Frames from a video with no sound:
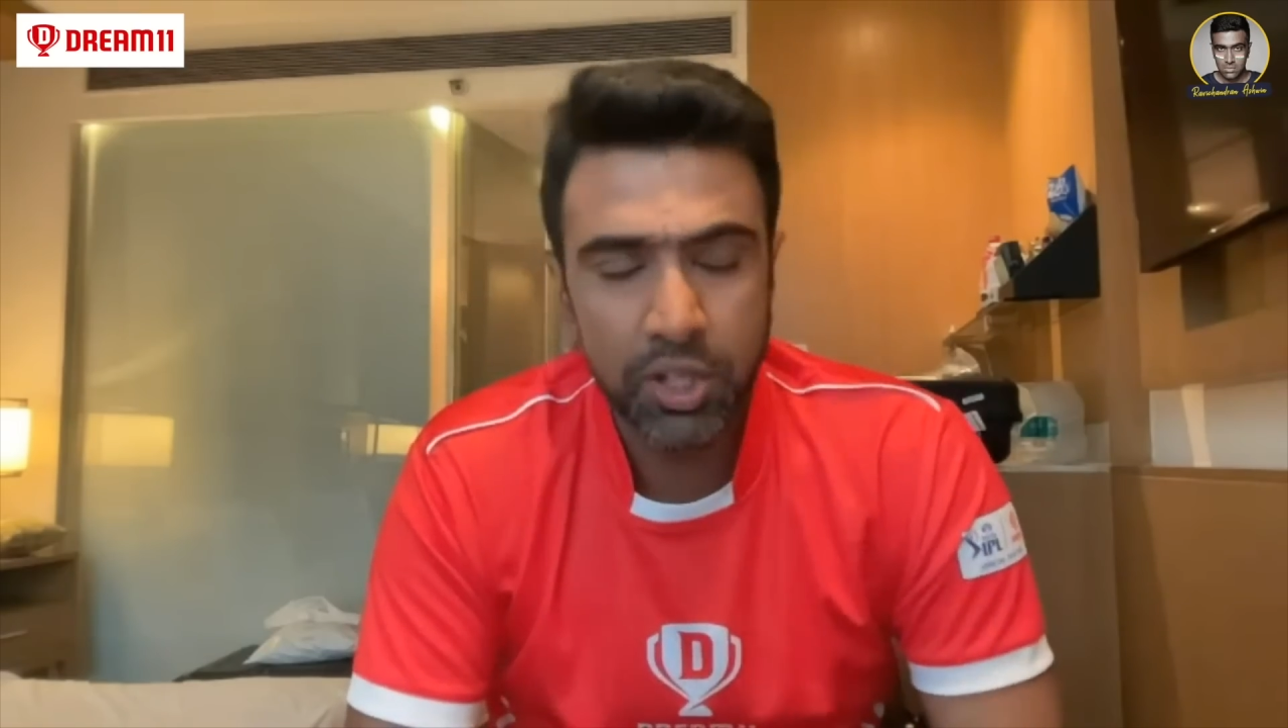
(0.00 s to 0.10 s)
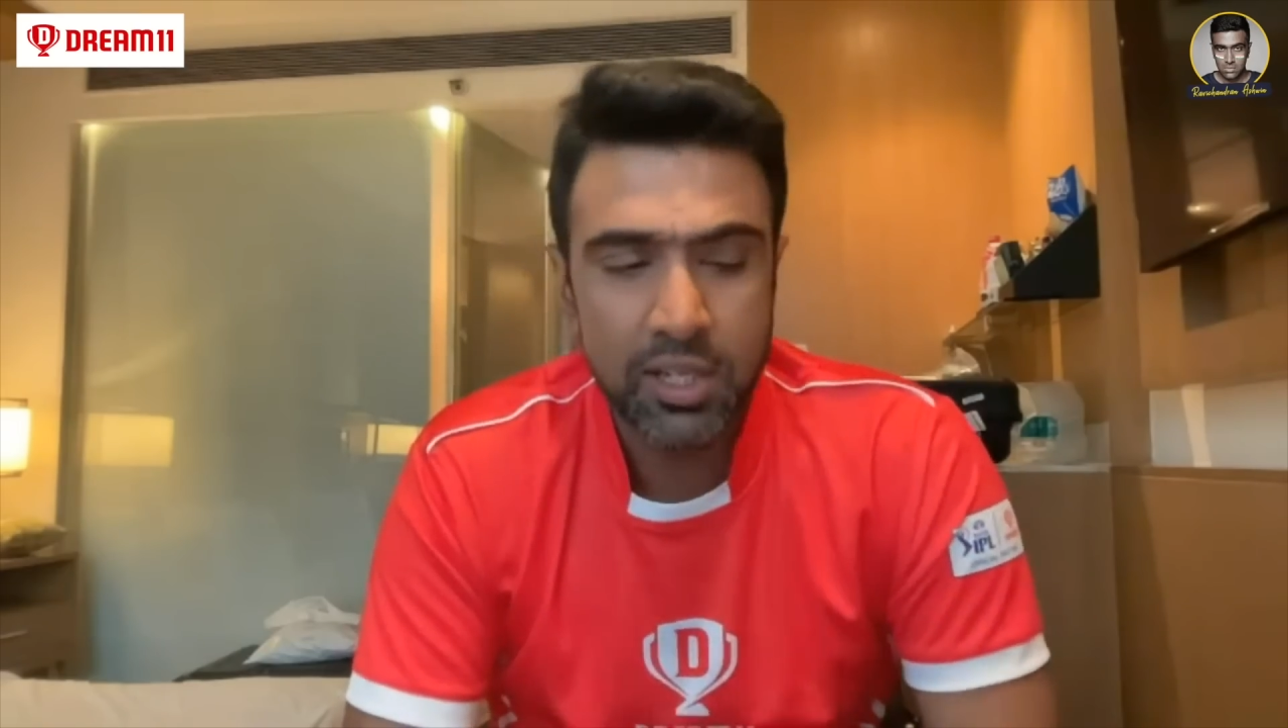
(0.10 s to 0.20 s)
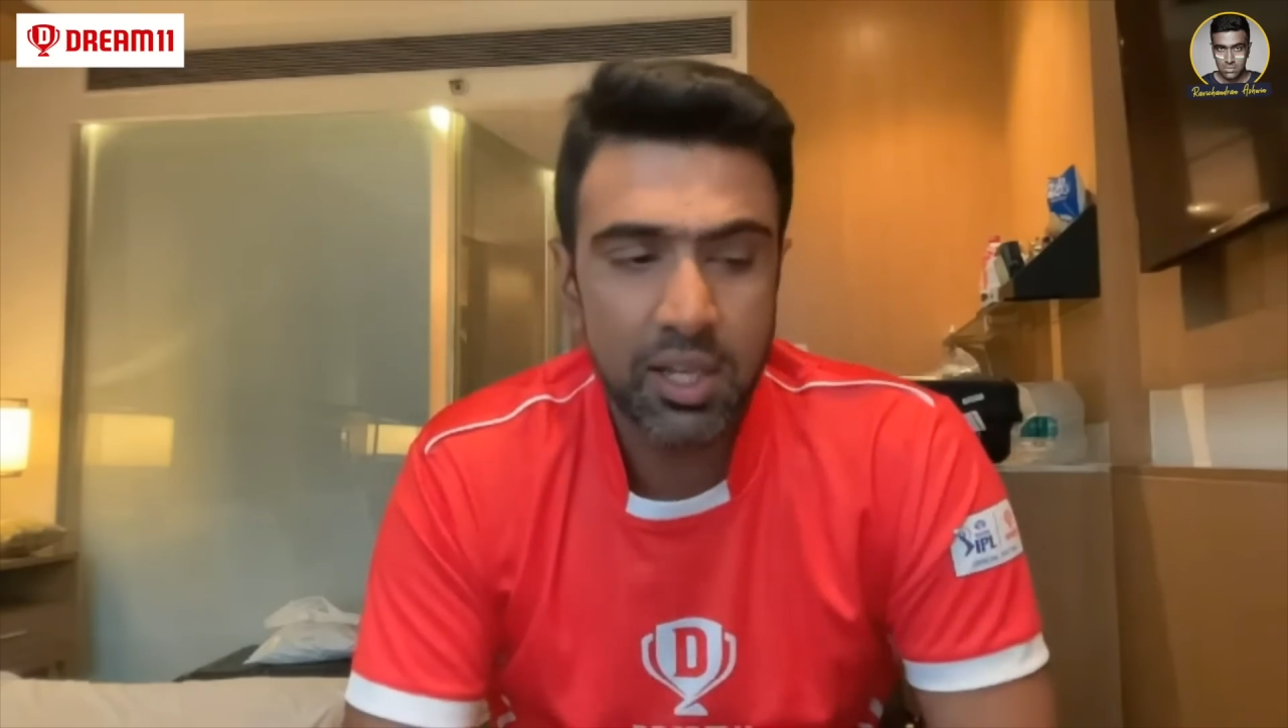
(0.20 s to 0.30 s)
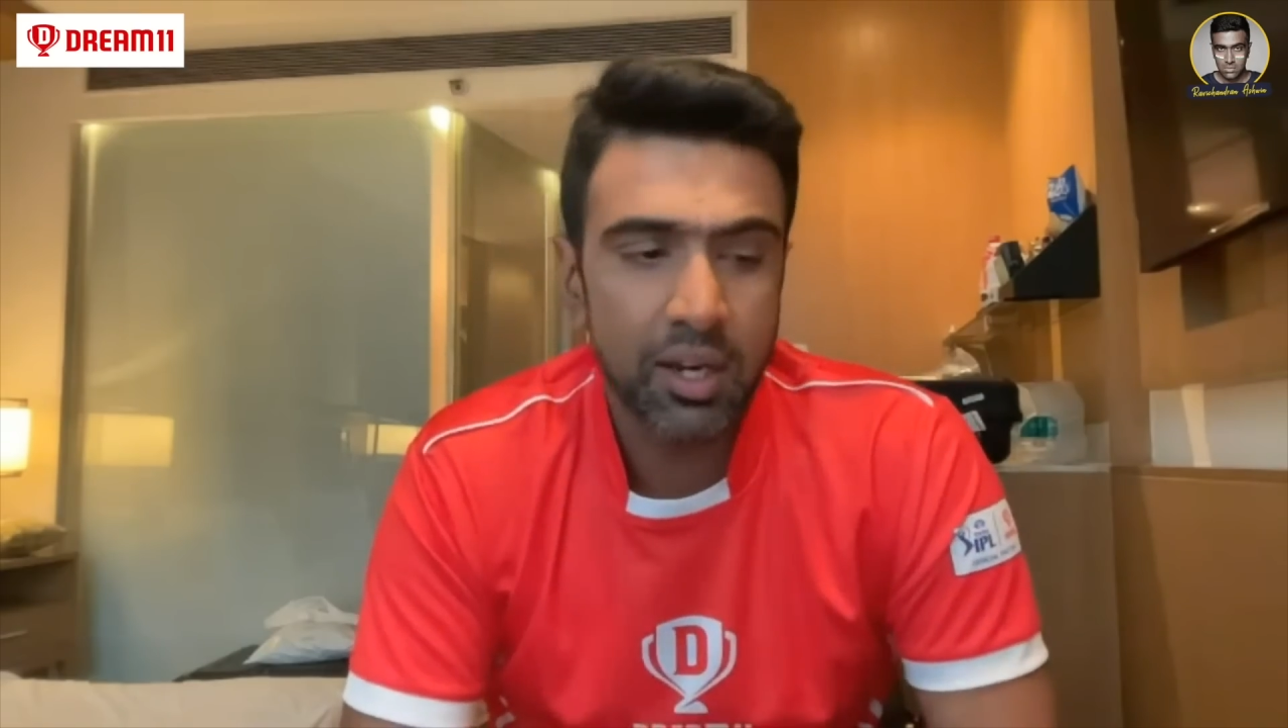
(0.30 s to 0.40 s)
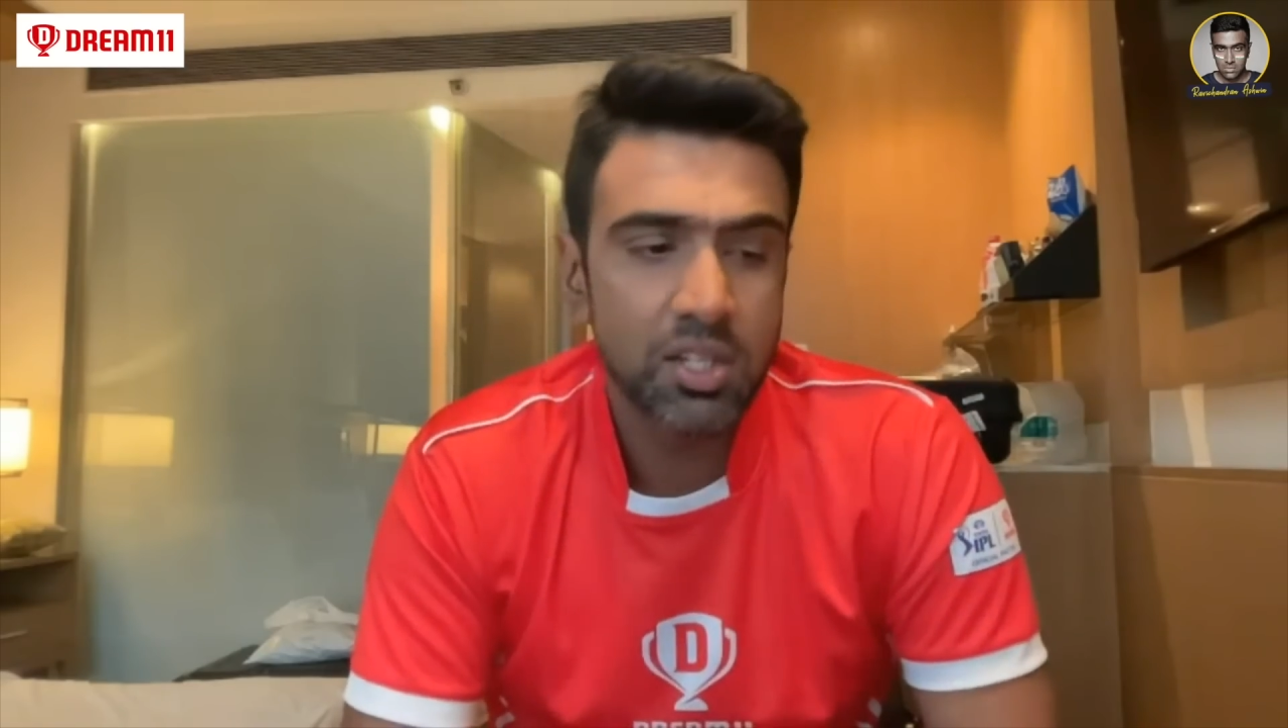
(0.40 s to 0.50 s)

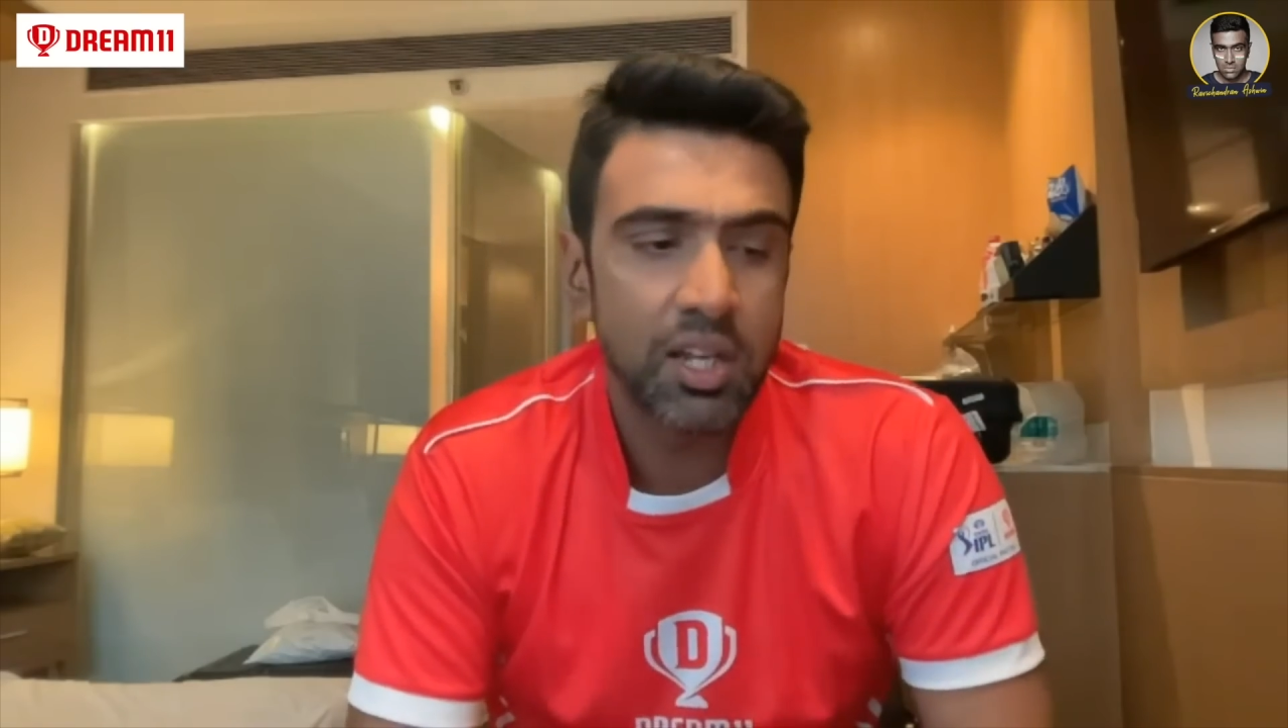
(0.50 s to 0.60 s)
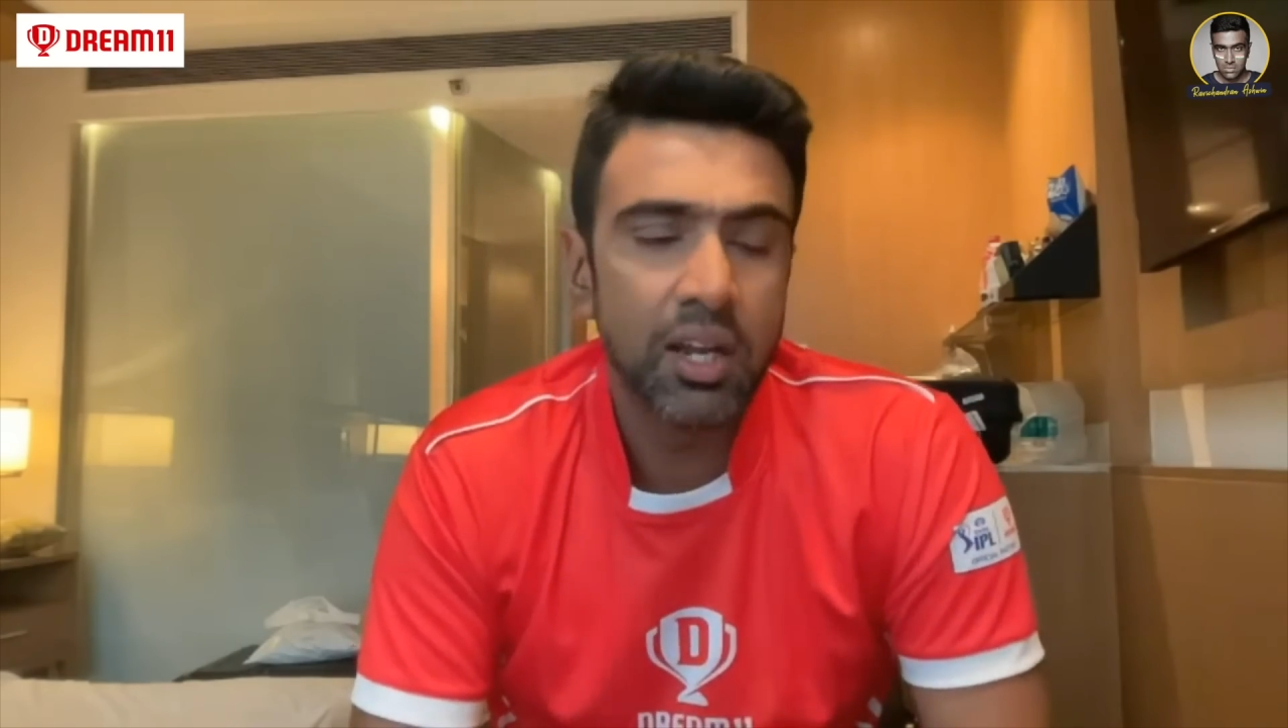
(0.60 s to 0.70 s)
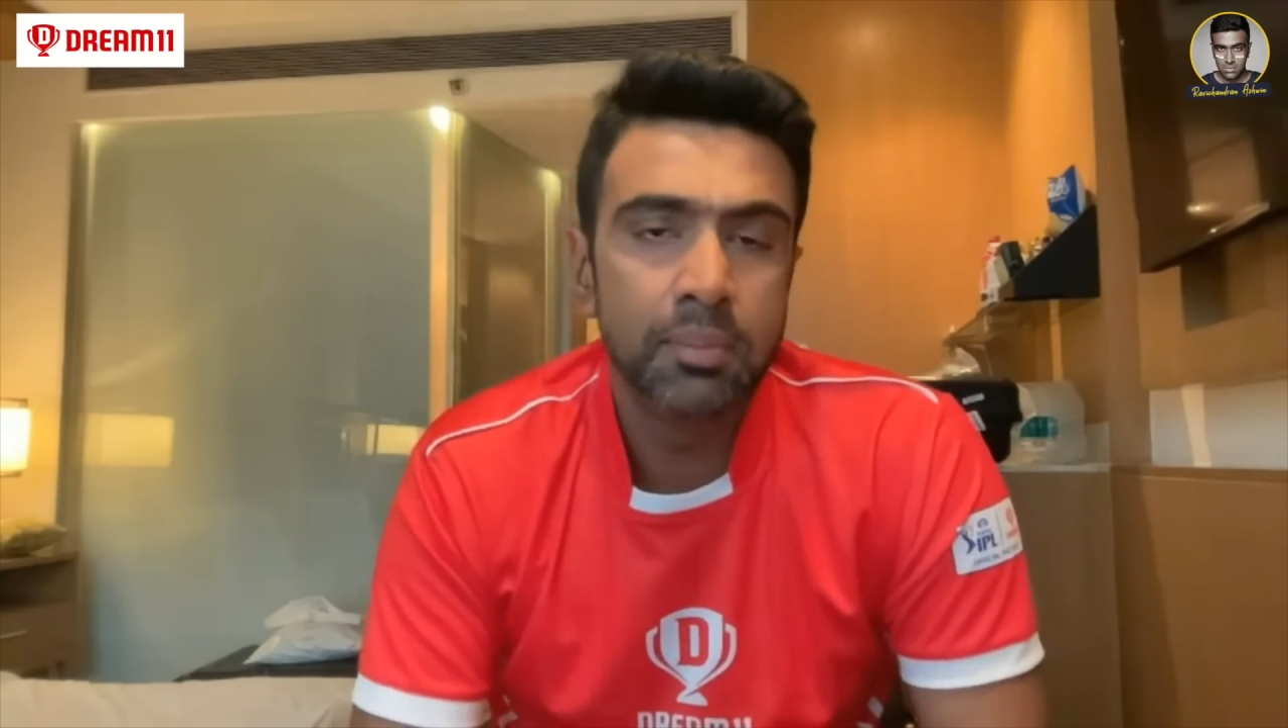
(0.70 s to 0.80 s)
SRH side.